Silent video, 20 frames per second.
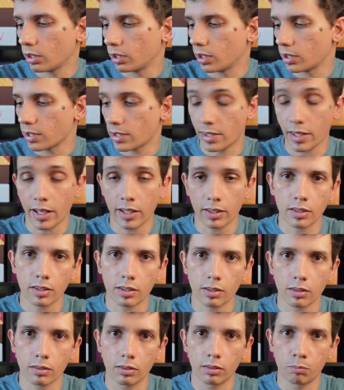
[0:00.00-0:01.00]

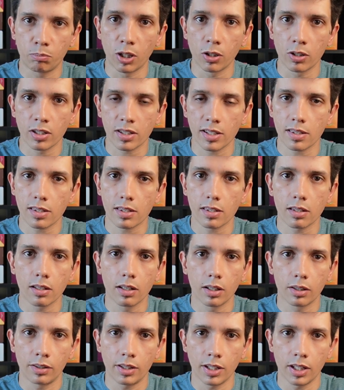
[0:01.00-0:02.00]
set bonuses.
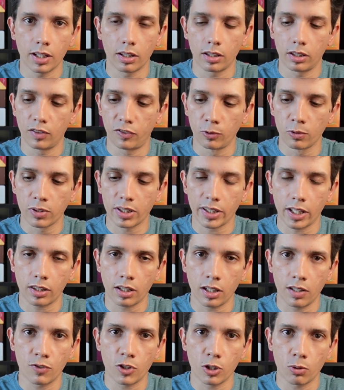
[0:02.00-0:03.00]
The full
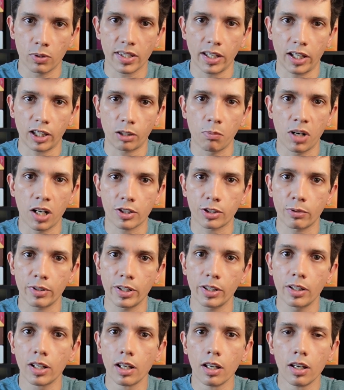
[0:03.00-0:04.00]
set gives you a set
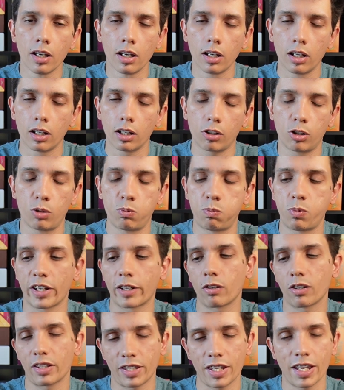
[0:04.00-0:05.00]
mastery. Oh my
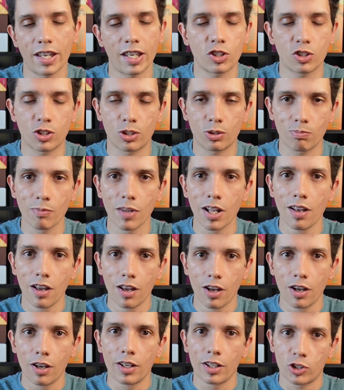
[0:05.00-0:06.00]
god, yeah, it's
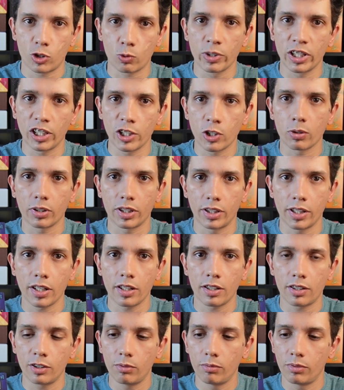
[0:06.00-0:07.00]
really good.
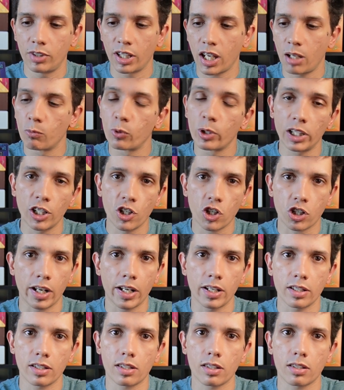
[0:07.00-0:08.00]
The game really
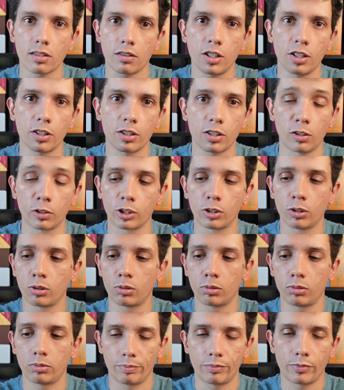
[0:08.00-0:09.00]
shines here.
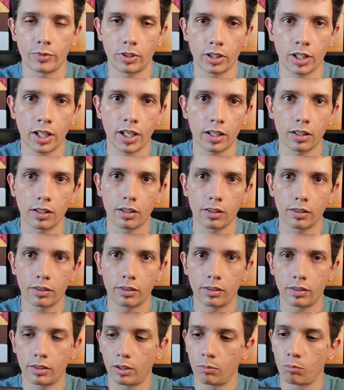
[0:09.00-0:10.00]
Although, again,
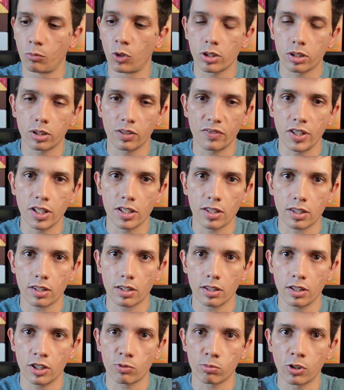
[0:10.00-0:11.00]
most of
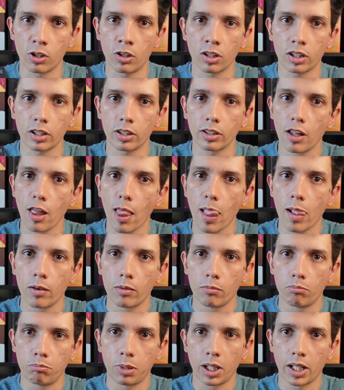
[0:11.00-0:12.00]
this is wrong,
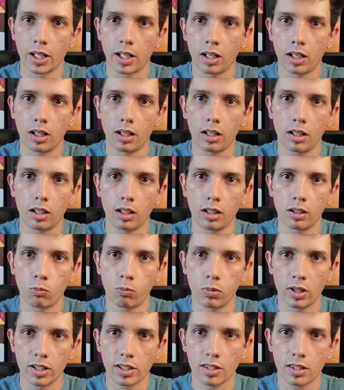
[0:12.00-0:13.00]
but
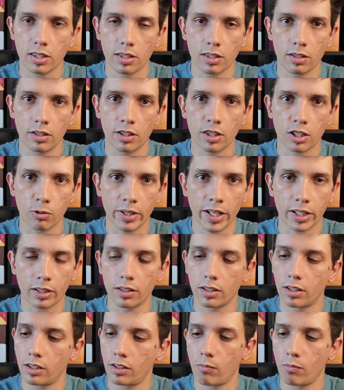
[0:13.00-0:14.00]
once it's corrected,